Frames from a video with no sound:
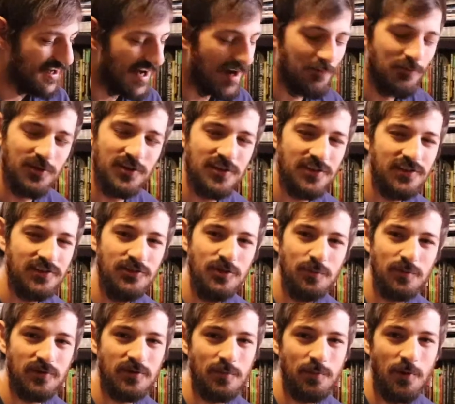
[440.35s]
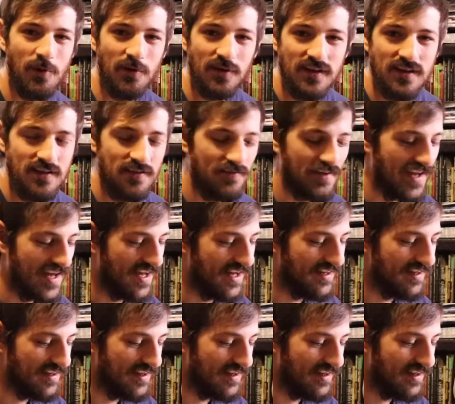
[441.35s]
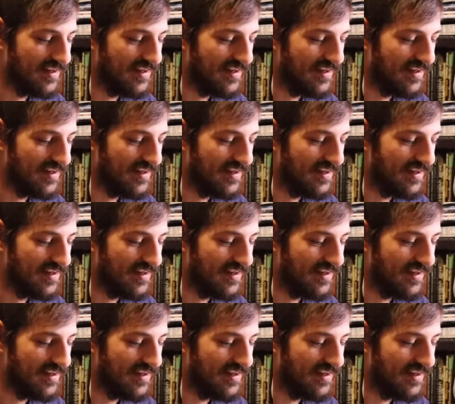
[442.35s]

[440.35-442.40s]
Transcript: I'm really super supportive, and